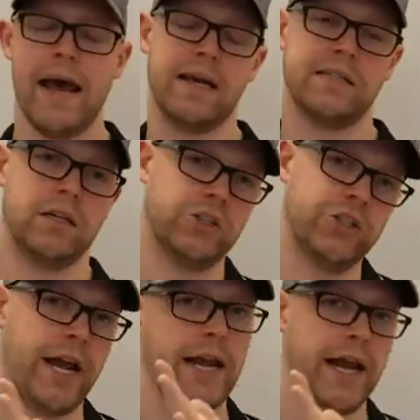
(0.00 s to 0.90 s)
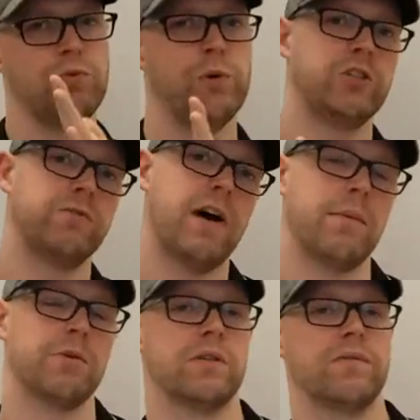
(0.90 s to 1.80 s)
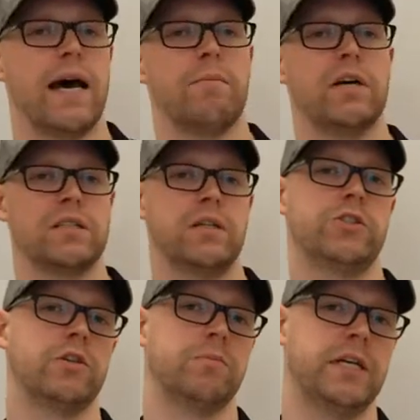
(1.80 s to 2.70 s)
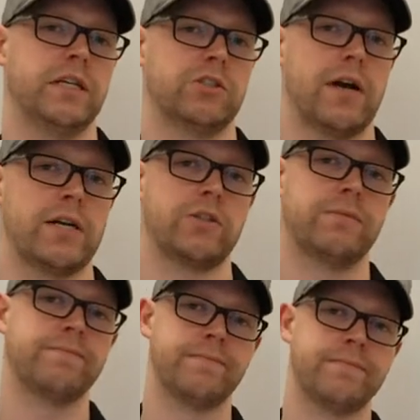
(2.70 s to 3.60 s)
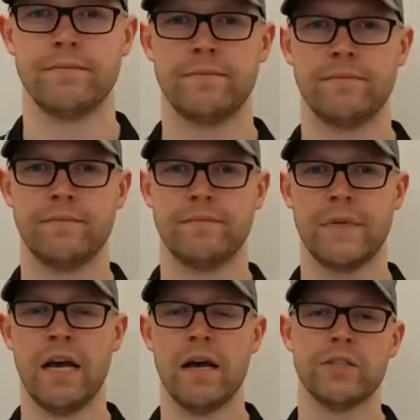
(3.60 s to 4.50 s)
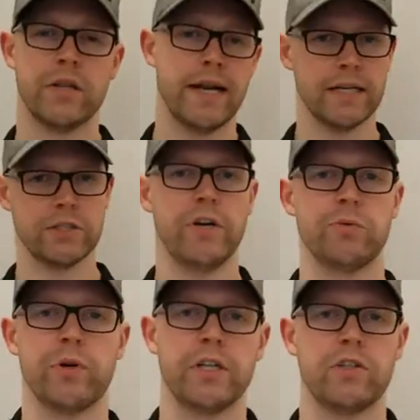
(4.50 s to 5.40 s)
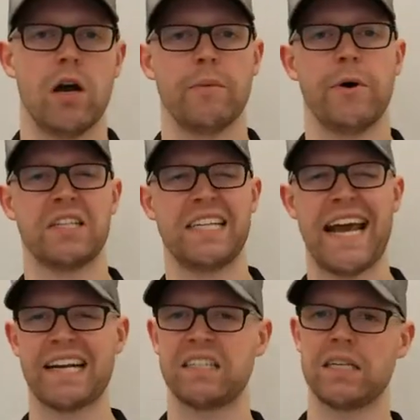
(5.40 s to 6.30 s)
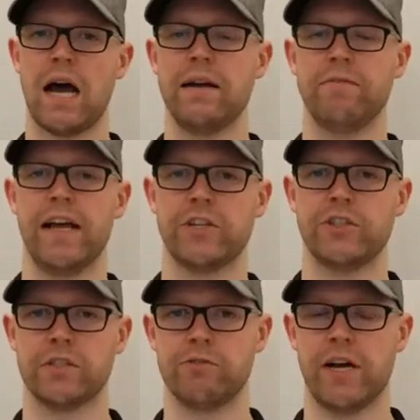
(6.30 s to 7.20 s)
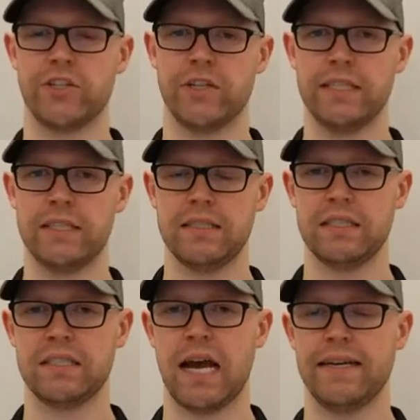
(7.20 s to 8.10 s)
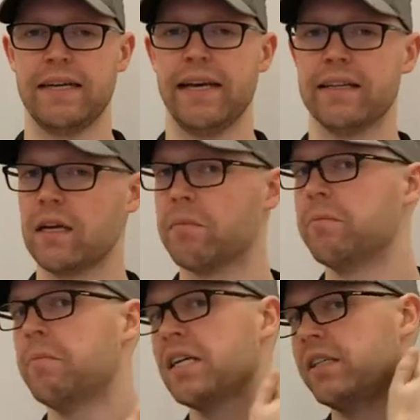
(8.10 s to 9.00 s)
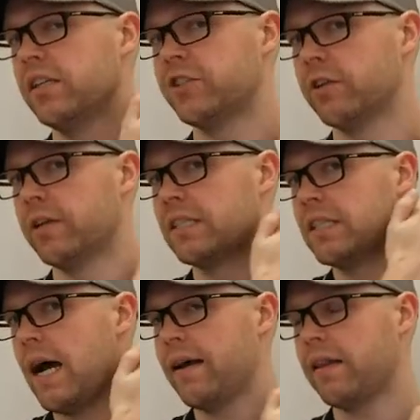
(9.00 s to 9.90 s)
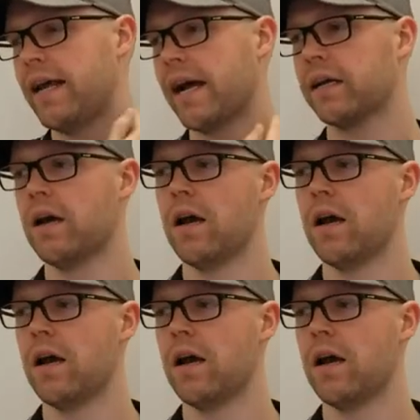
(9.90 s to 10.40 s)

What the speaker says: as it'll change which fibers of that musculature are being stretched. So the next stretch we're going to talk about is a neck side flexion stretch, and this is designed to hit some of the musculature in the side of the neck,